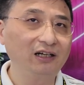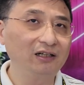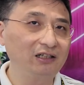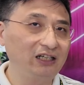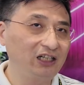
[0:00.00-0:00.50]

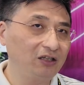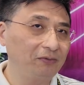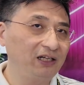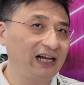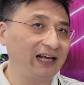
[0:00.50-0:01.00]
a little
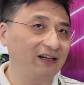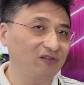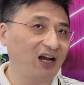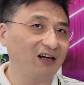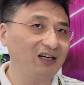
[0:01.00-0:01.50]
bit like a
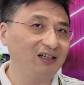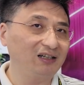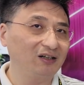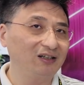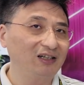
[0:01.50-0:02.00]

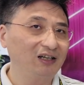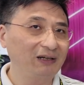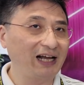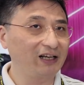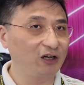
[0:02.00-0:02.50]
darker,
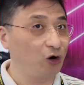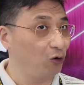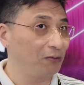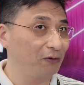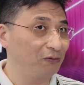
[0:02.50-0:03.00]
like a
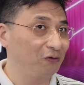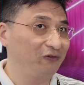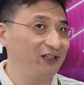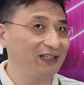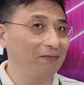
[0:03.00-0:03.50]
horrible
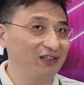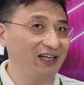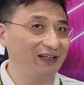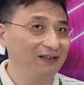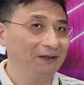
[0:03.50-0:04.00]
movie, something,